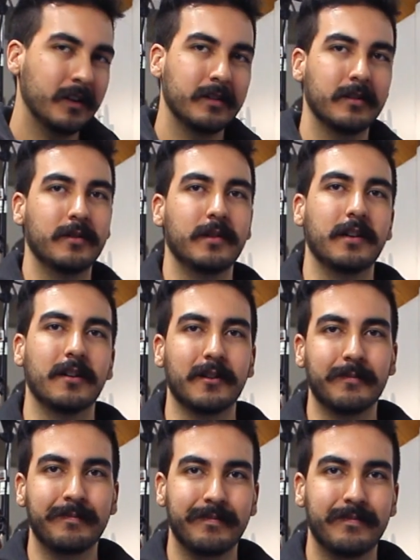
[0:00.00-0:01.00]
to do the
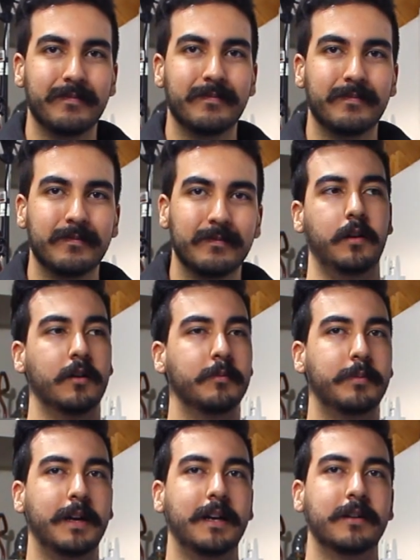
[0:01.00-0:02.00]
arm. The arm
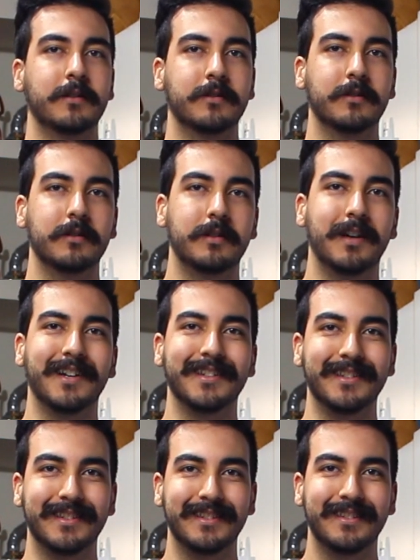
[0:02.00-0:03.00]
patterns are
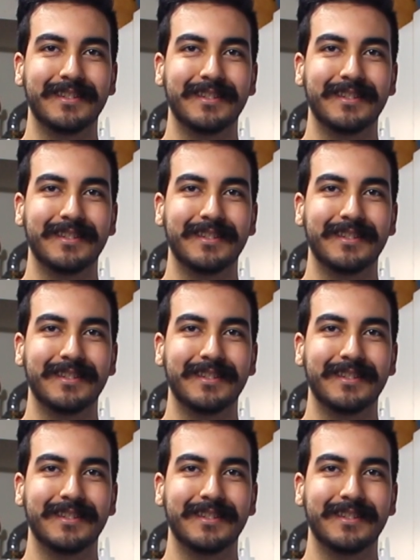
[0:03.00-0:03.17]
done.